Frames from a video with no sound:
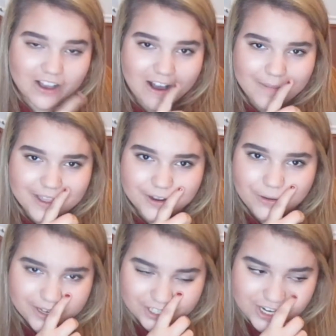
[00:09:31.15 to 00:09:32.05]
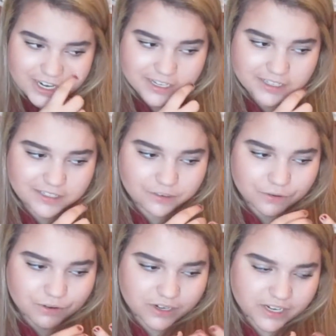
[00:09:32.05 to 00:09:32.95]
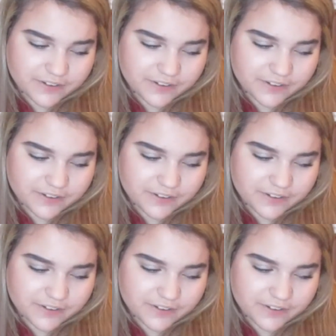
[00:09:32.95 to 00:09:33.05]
Comment your questions, or